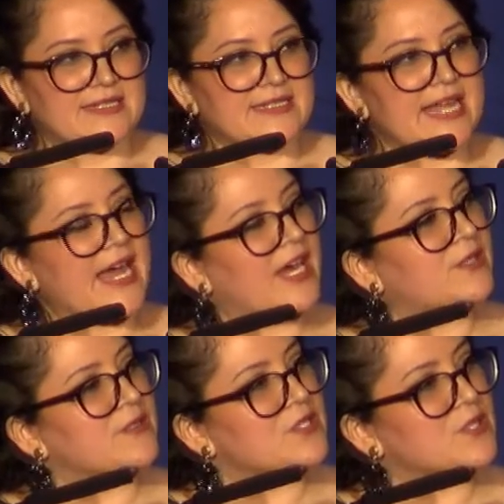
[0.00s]

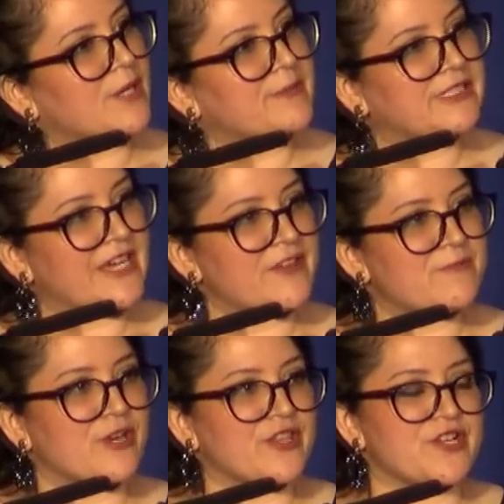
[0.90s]
Now, to our beloved
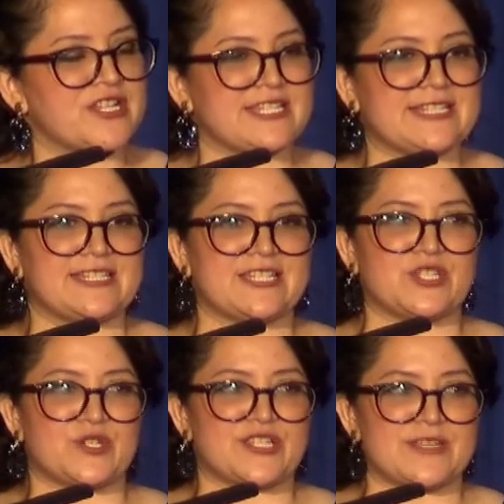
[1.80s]
brothers and
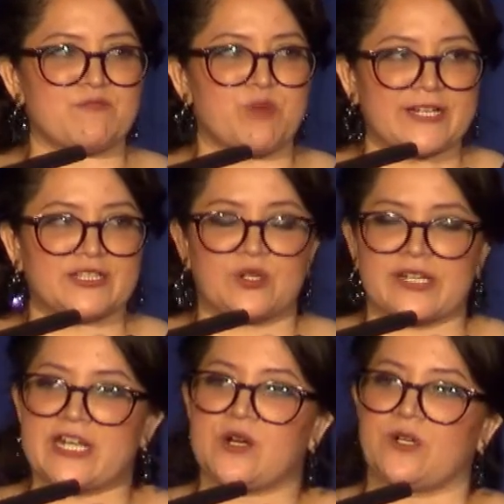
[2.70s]
sisters in Puerto
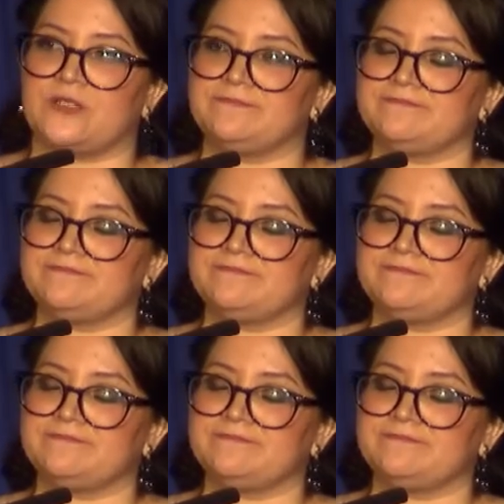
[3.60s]
Rico,